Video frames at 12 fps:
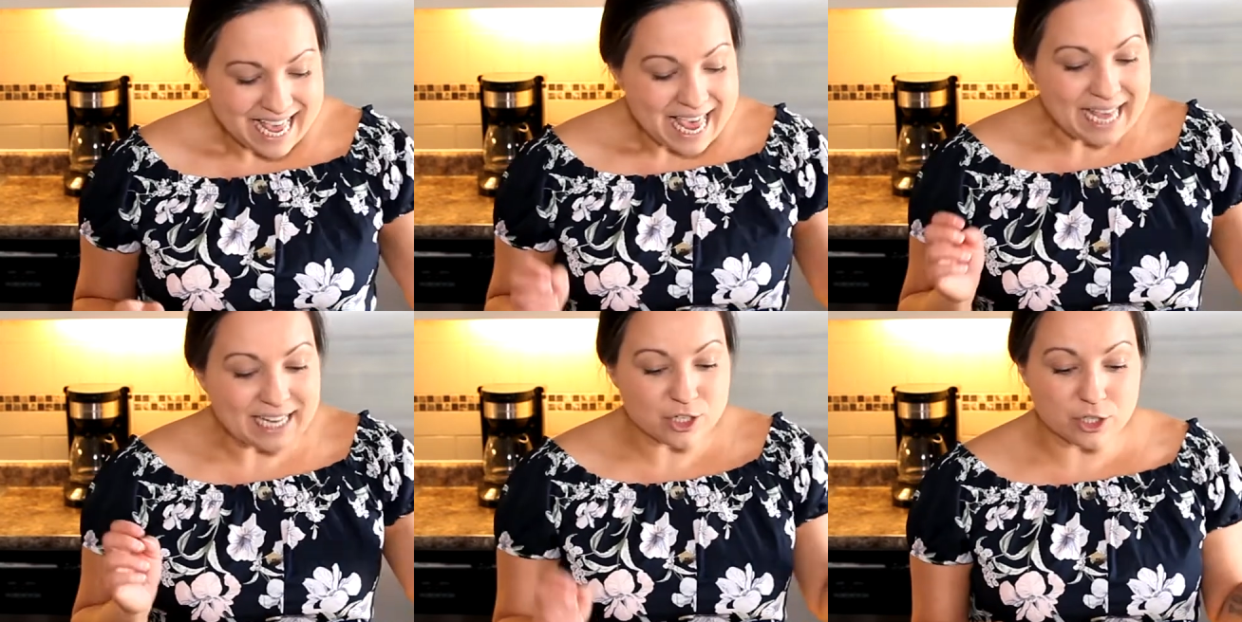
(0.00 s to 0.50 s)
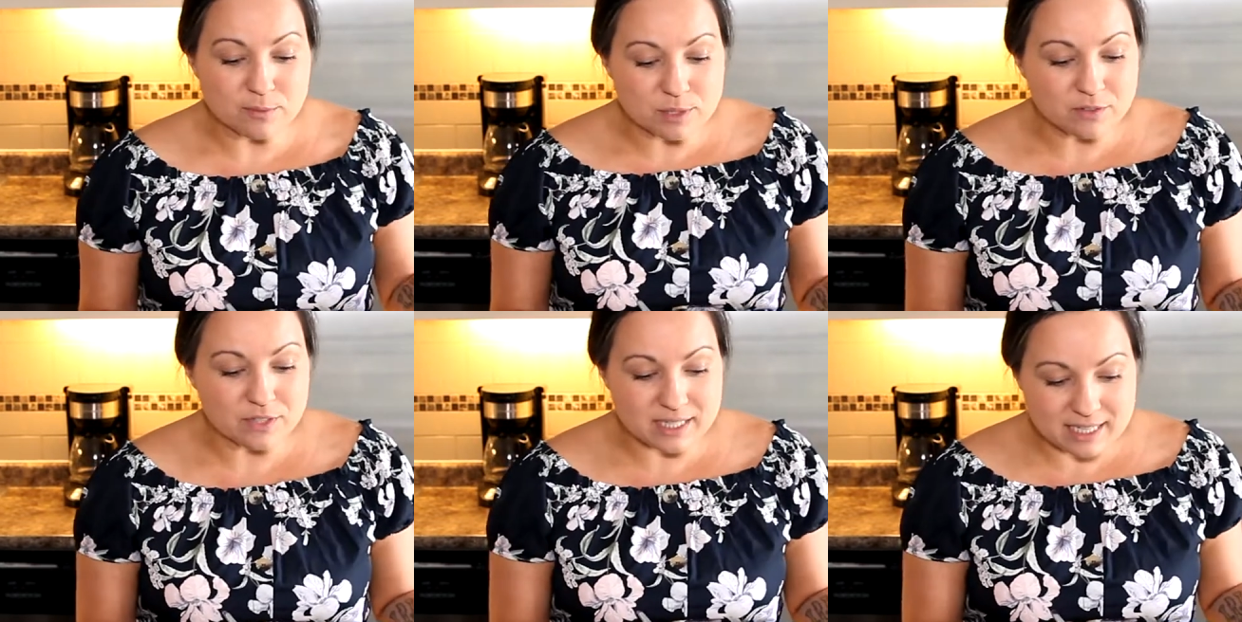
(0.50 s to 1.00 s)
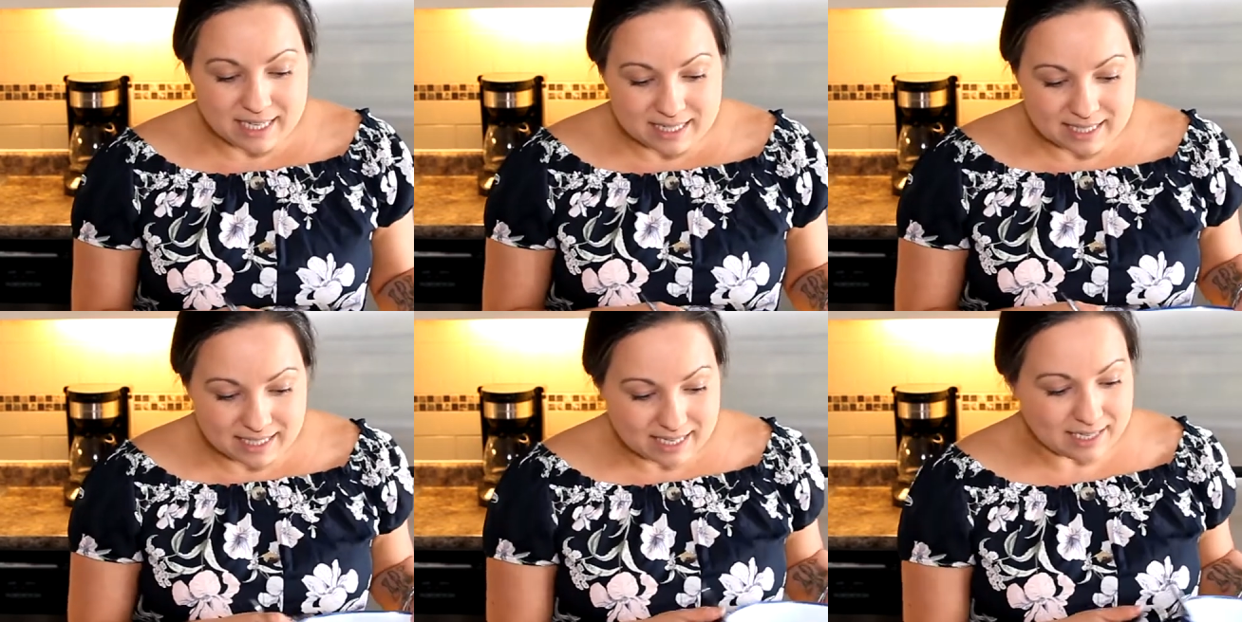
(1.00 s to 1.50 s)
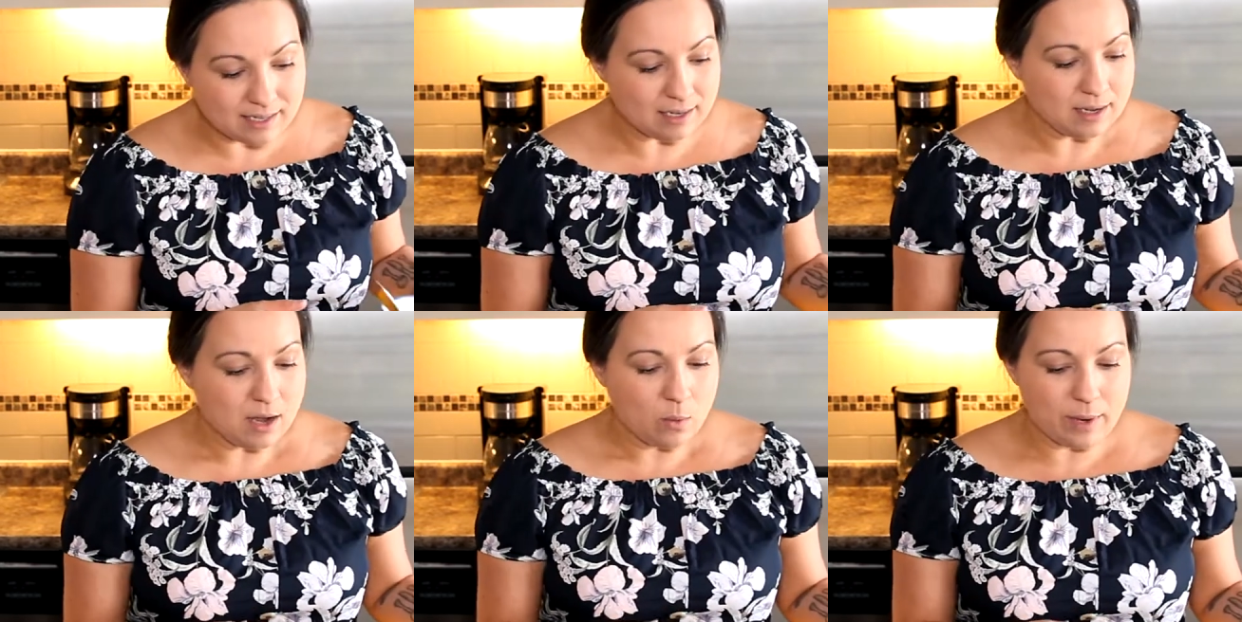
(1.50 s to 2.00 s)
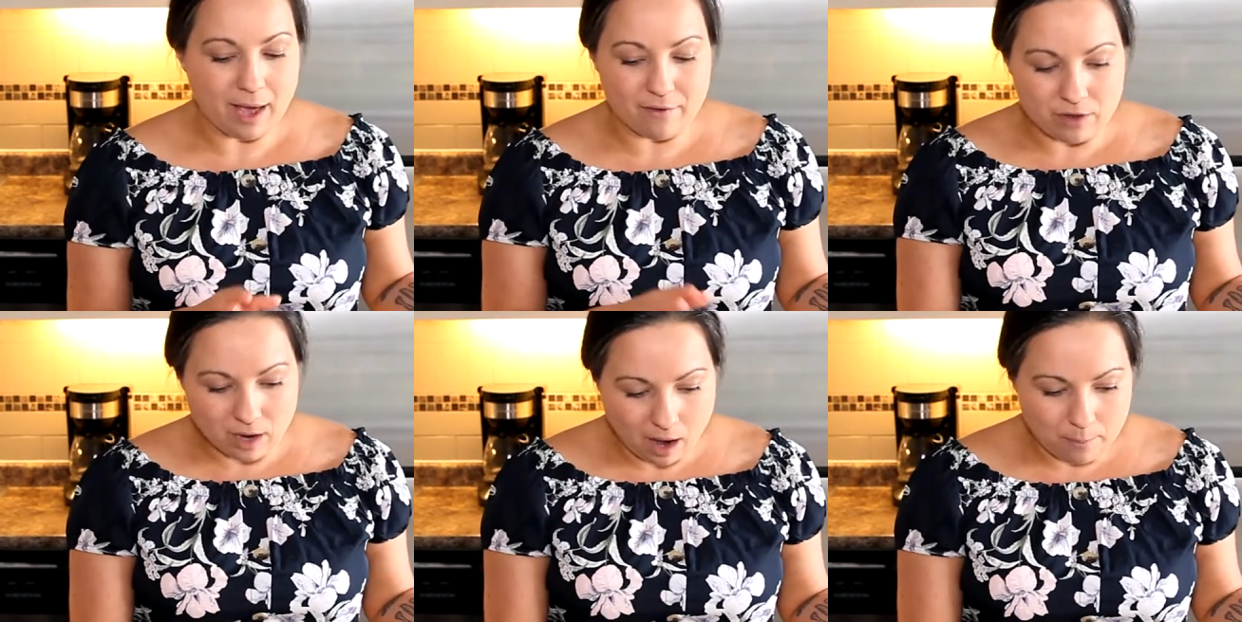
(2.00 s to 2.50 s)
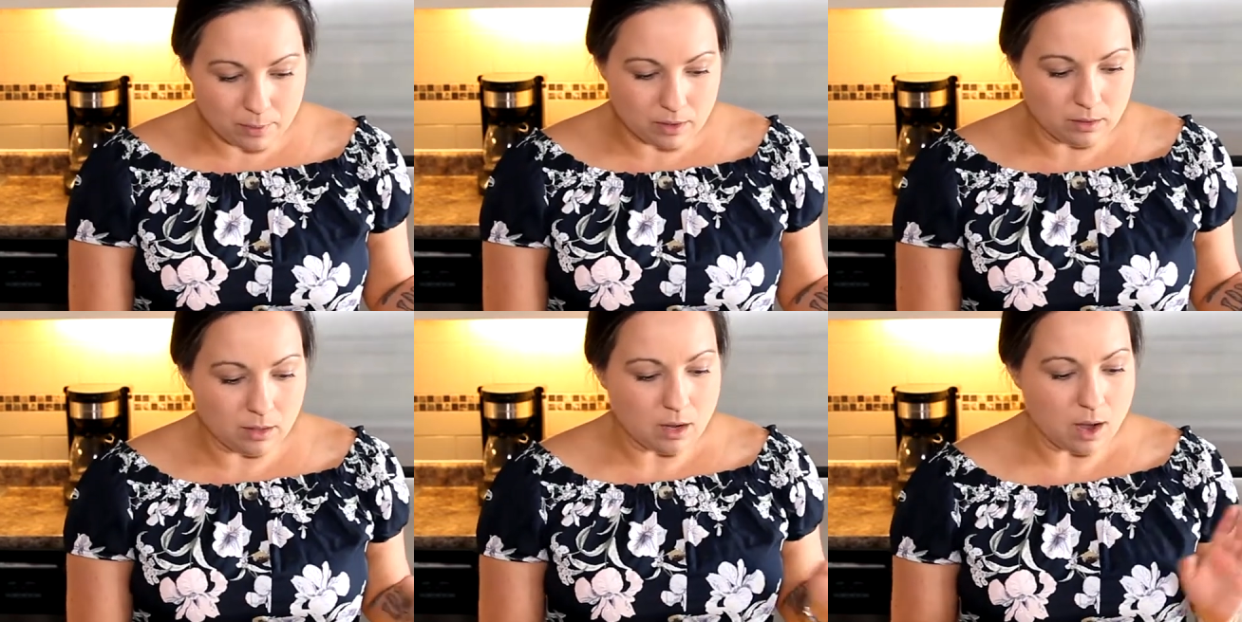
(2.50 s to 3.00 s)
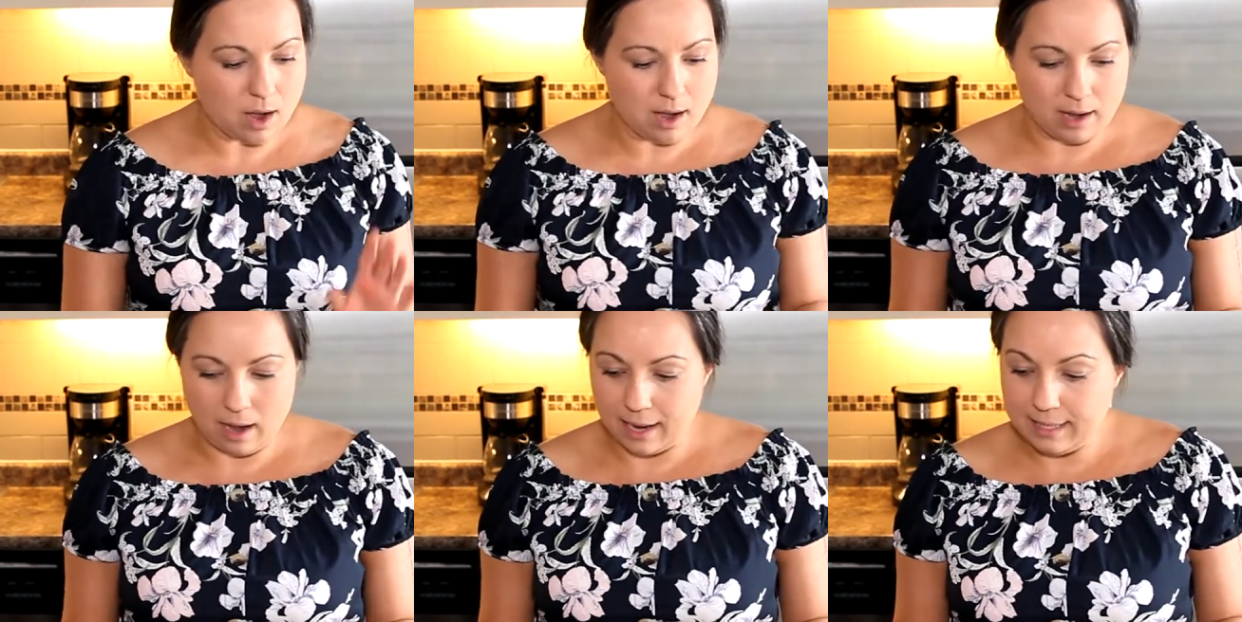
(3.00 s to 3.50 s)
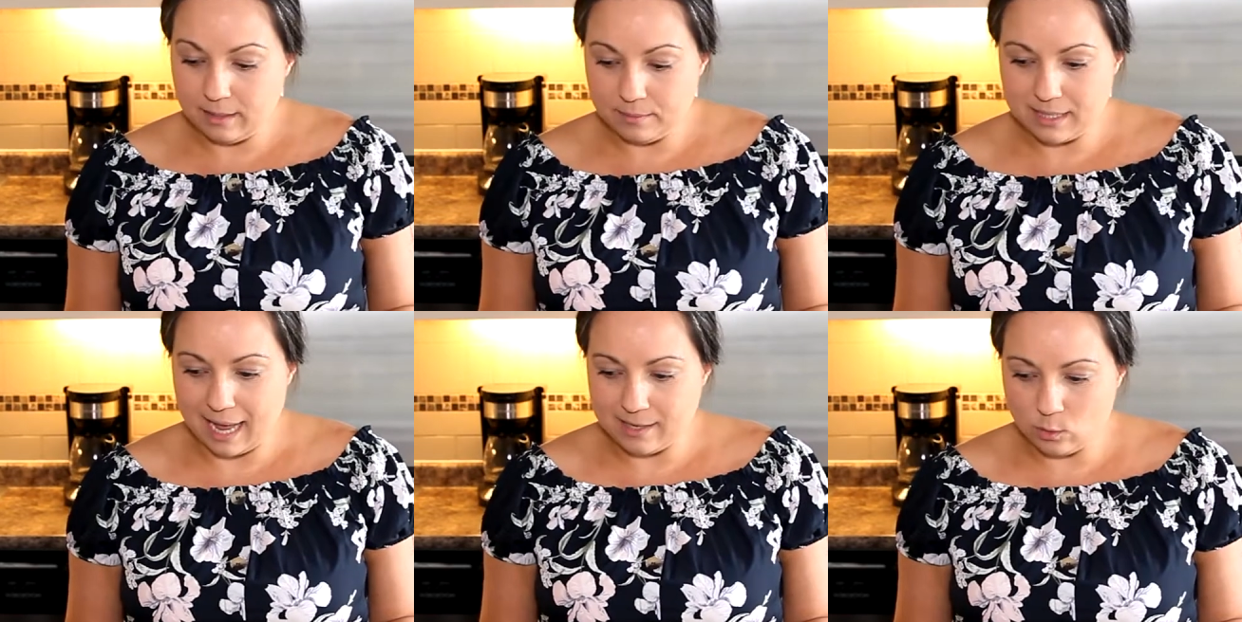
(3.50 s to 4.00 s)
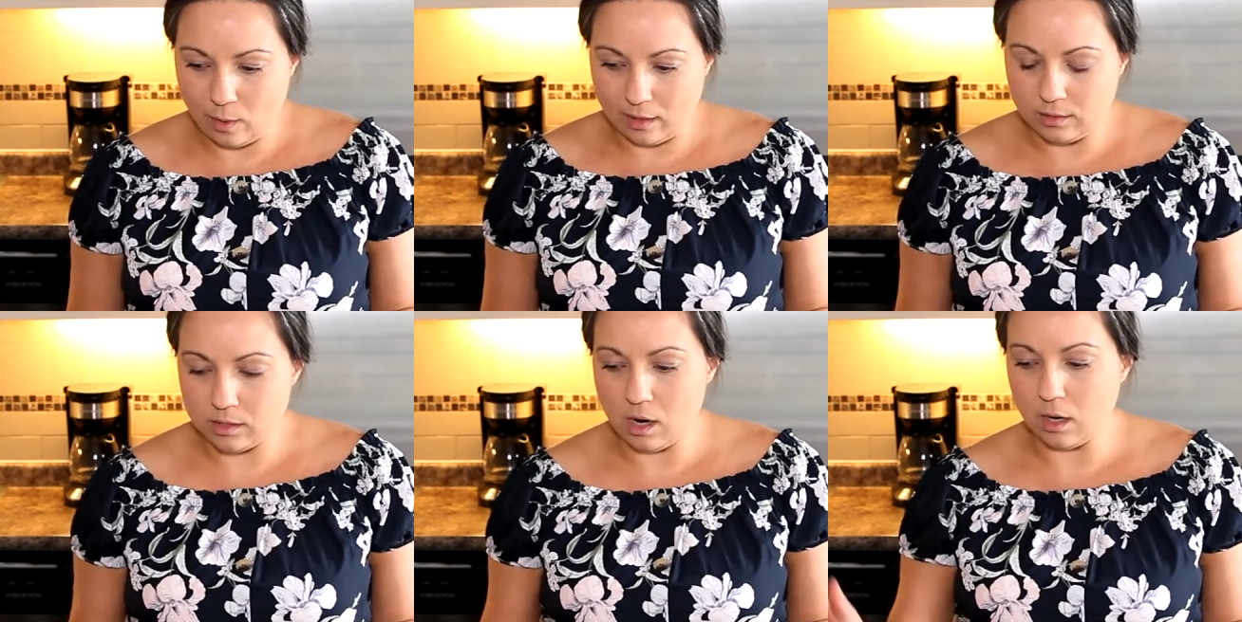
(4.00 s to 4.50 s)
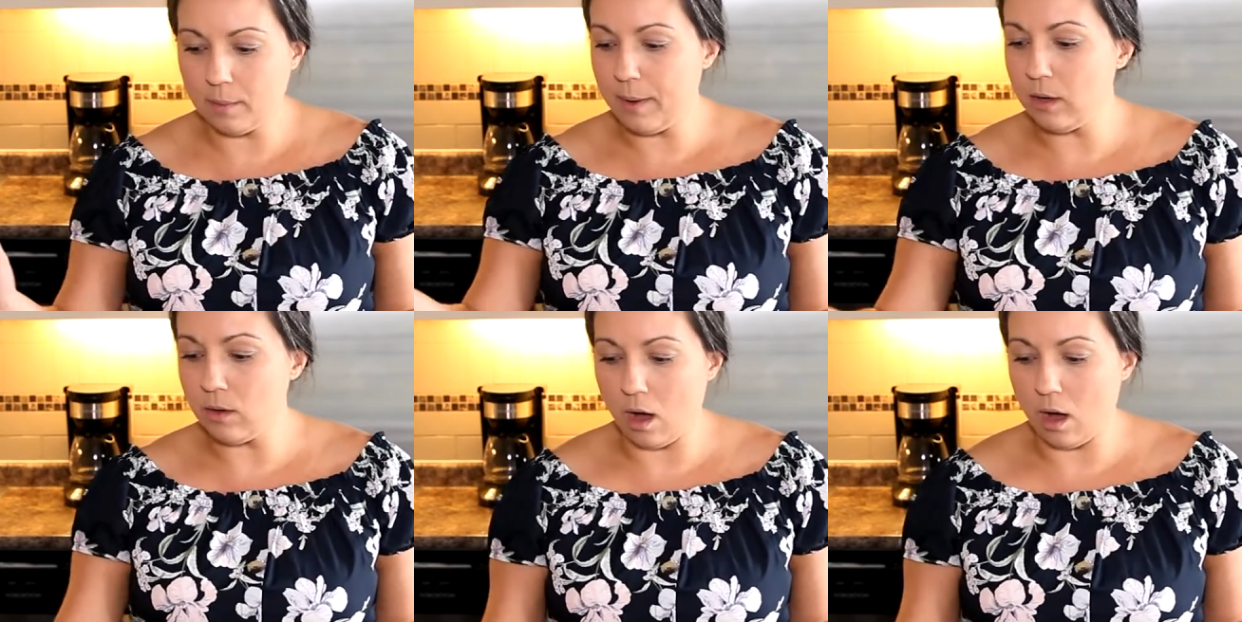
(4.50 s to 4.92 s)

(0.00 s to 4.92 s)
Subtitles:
In terms of seasoning, we have a couple items as well to talk about.